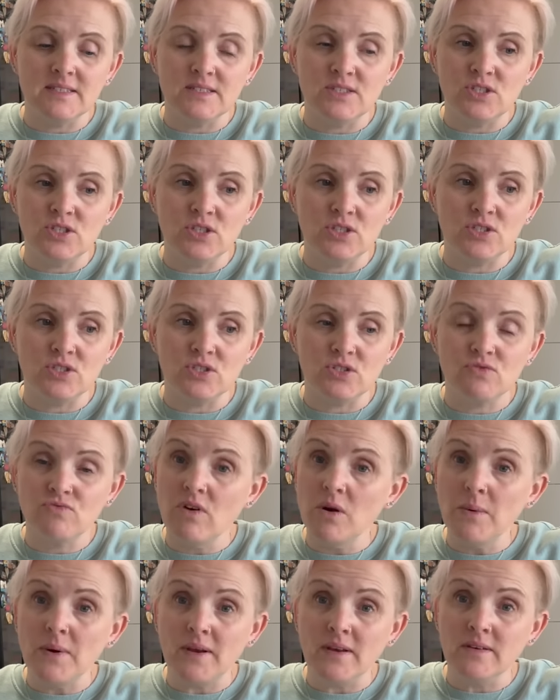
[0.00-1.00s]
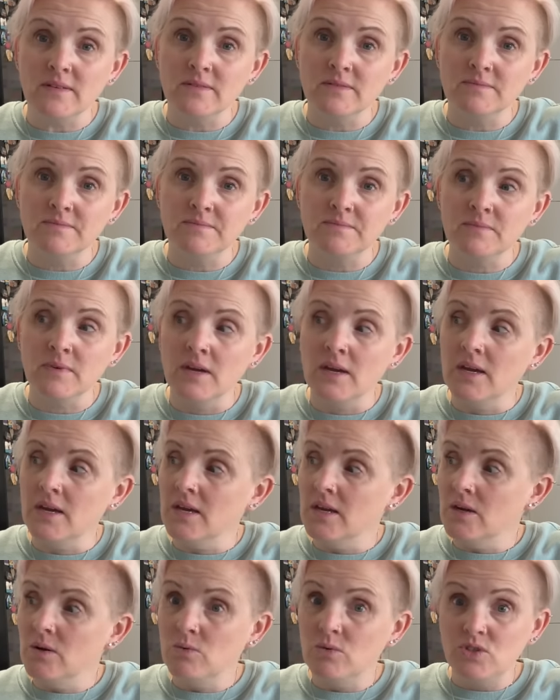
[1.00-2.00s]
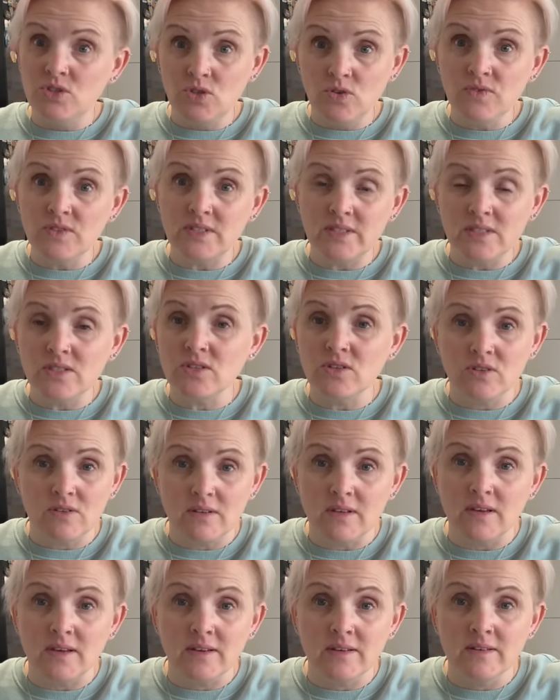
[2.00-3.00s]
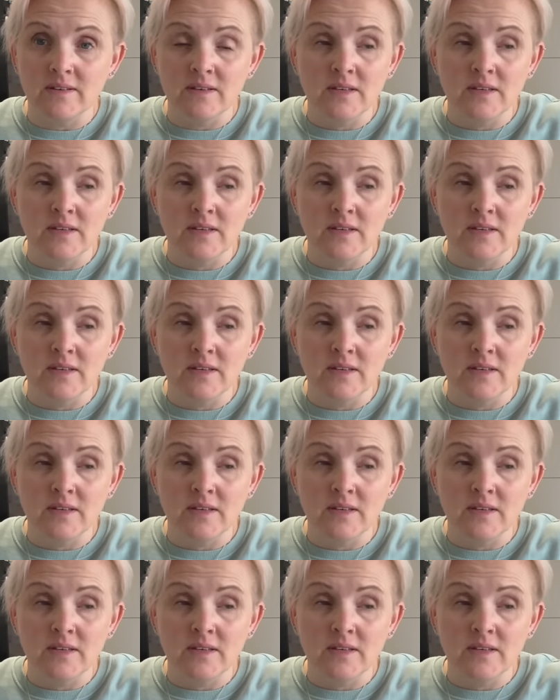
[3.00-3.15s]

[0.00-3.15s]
just growing, which obviously is a good thing.